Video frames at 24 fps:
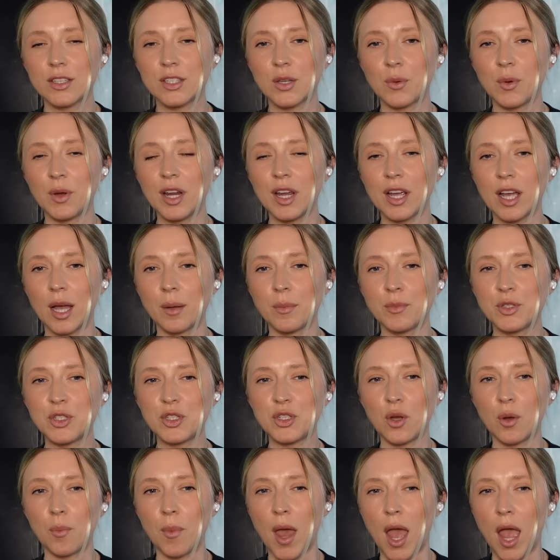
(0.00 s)
So, when it comes to
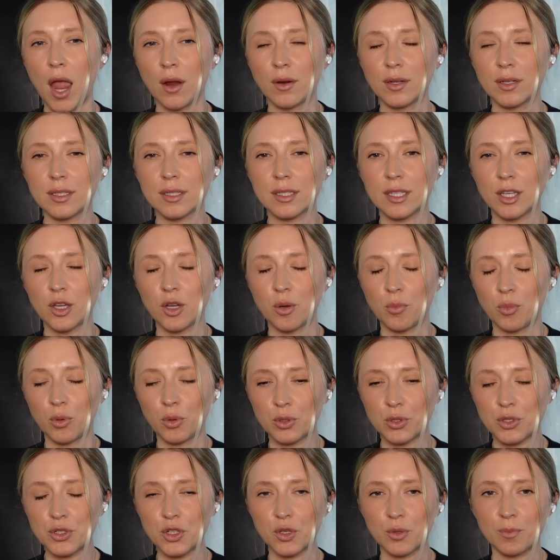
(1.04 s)
your parents that you're
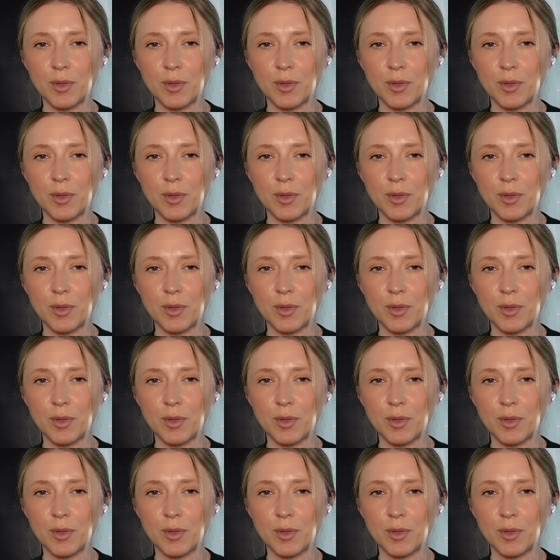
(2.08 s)
born to,